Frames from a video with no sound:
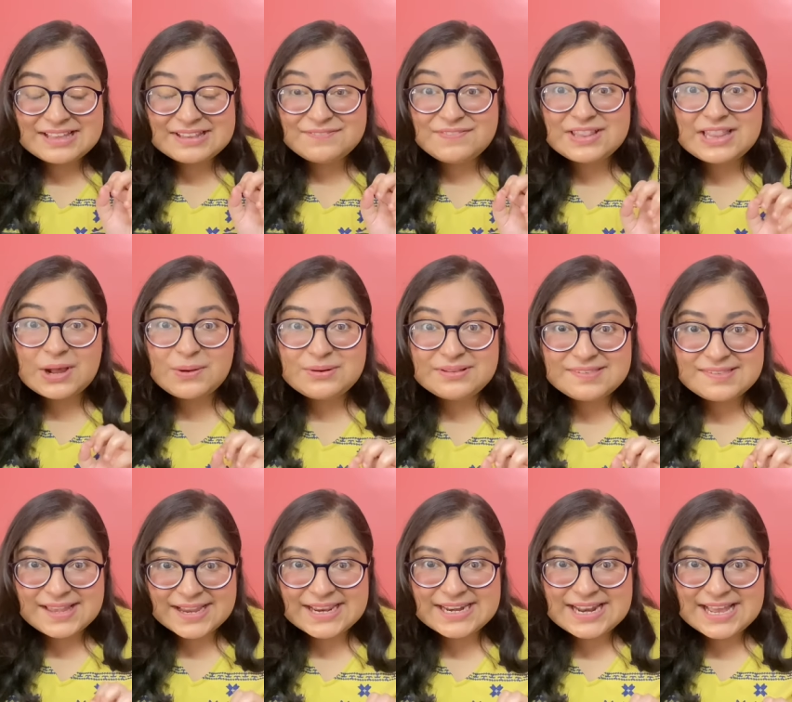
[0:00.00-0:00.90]
Without a
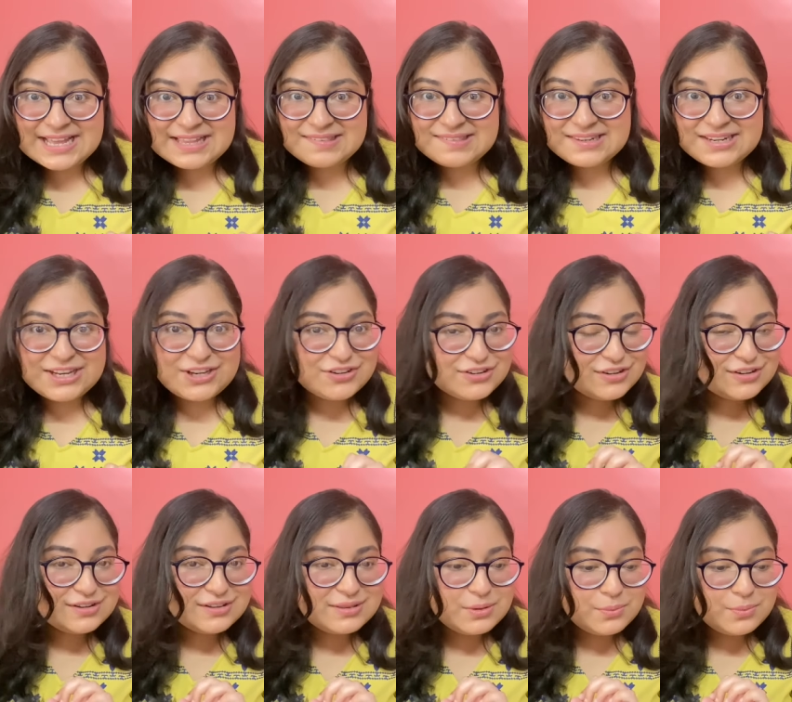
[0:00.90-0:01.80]
second
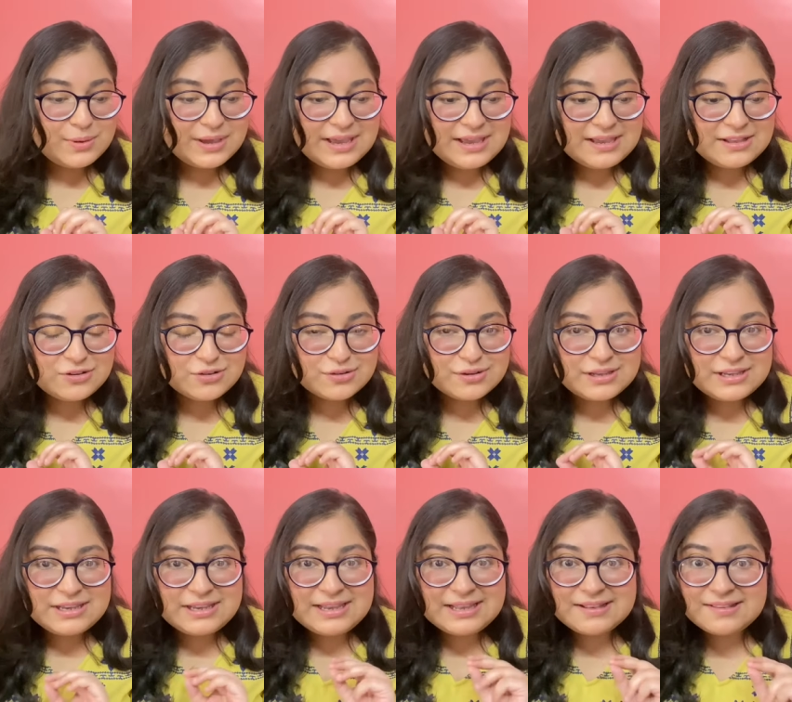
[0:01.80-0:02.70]
hesitation, the way he,
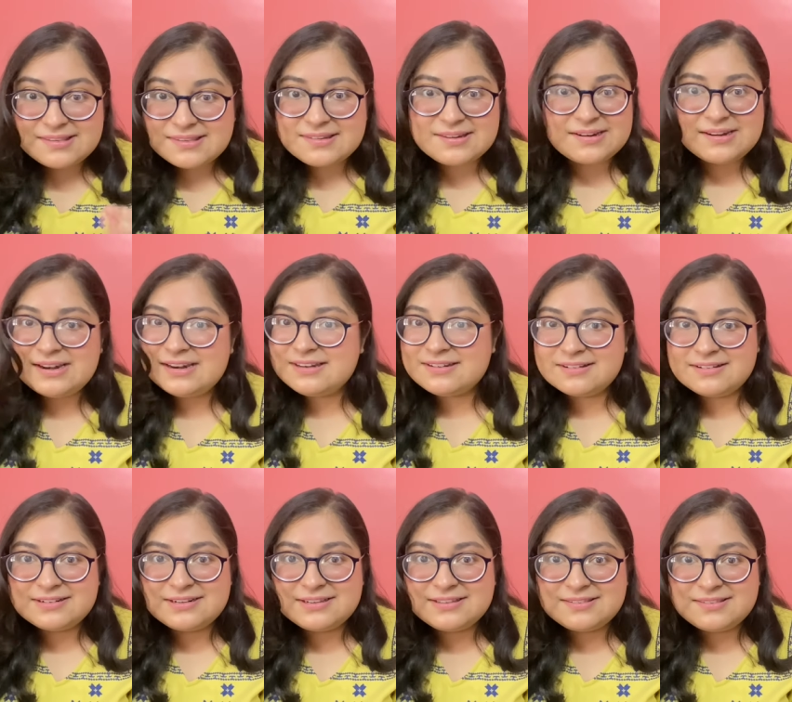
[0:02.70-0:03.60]
he instantly
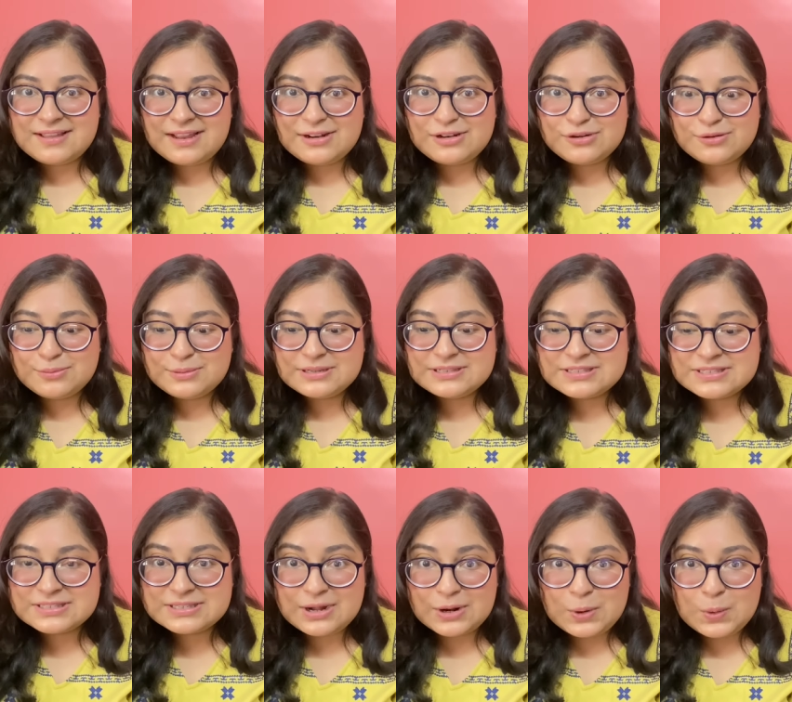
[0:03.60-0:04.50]
turned his head towards
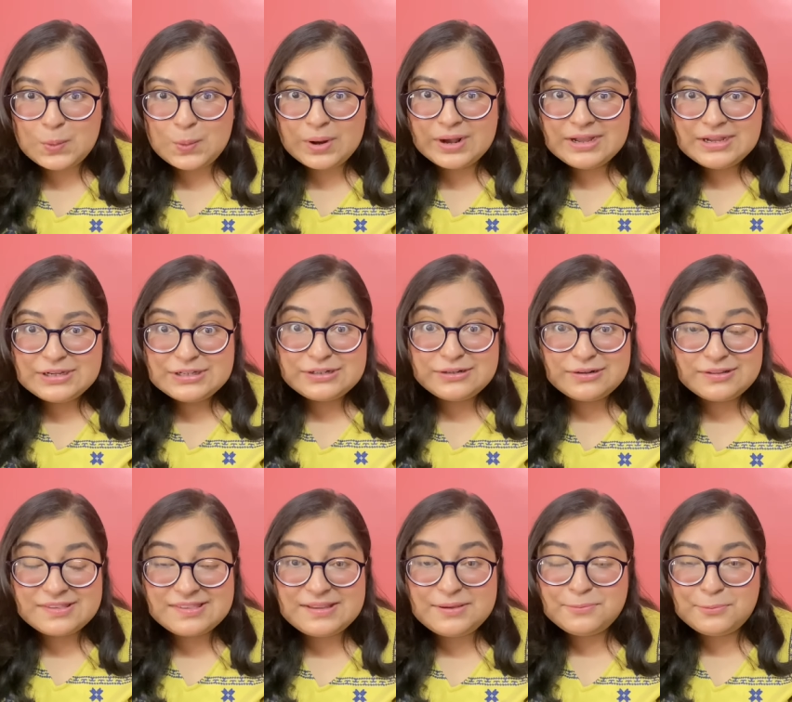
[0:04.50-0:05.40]
Seongho to
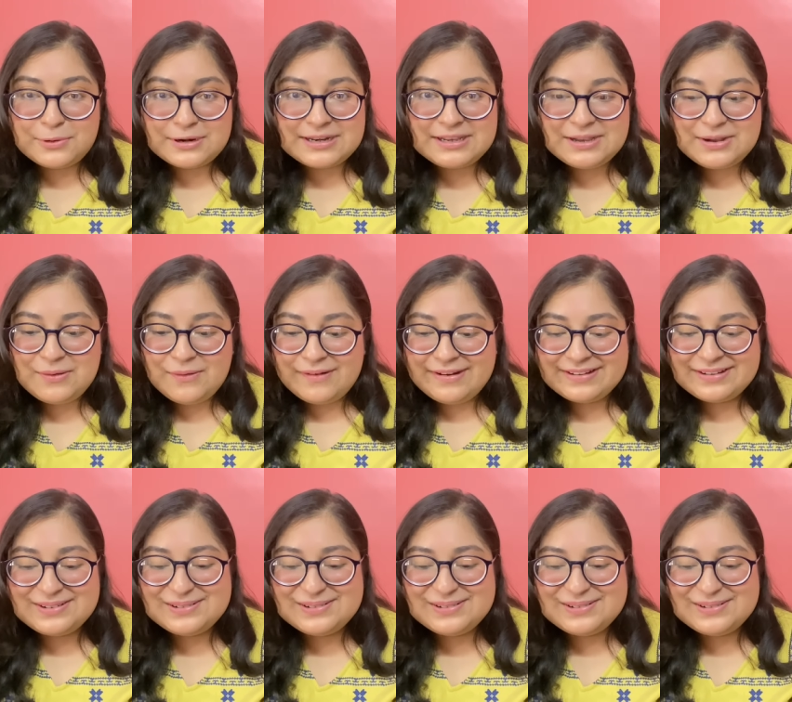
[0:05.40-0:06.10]
see what he got.